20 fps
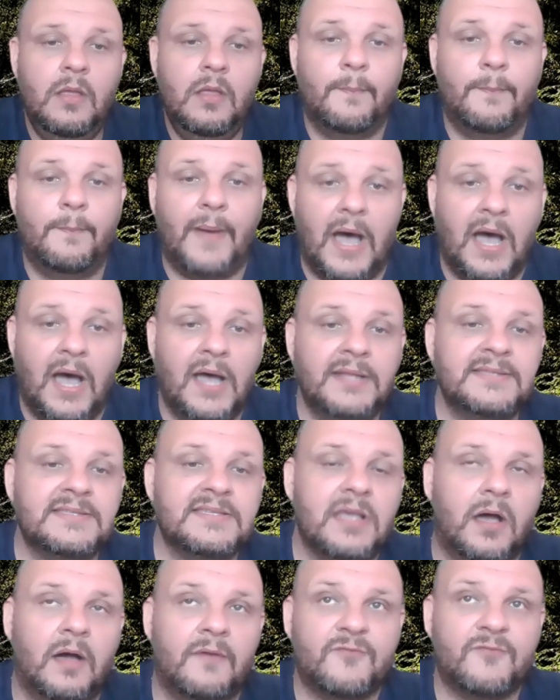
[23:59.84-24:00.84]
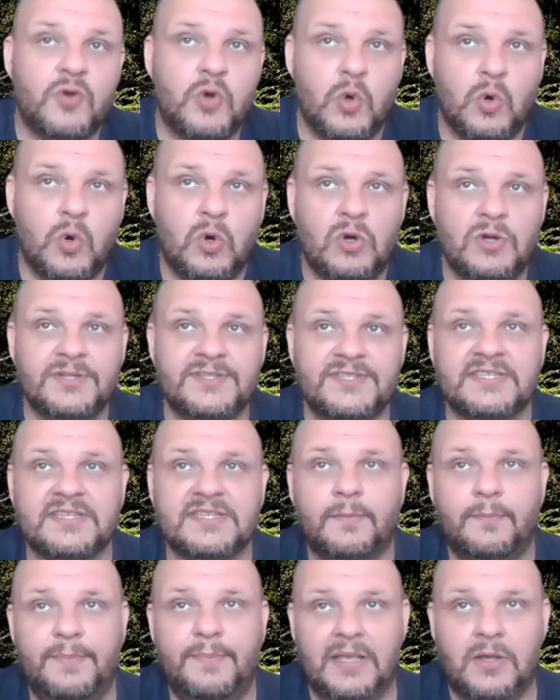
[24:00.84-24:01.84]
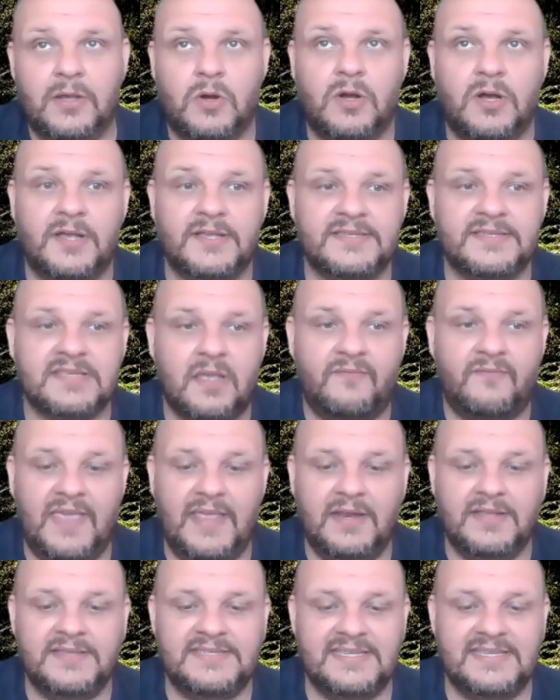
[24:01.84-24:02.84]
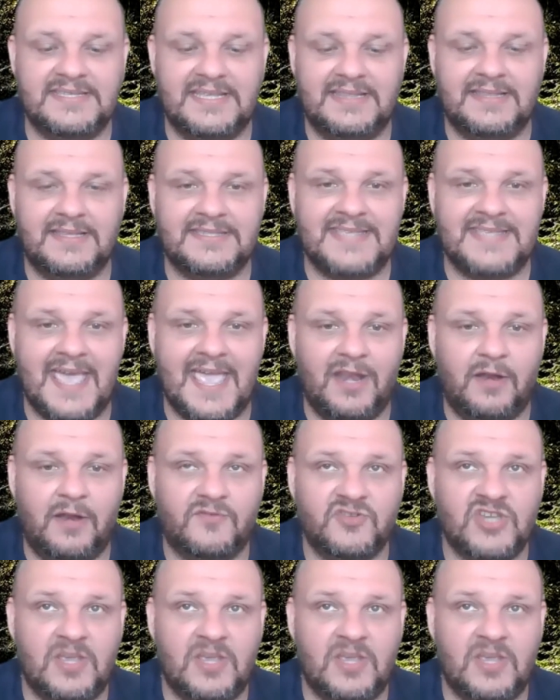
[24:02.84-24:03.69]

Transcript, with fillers: But of course, because Venus is in the sign of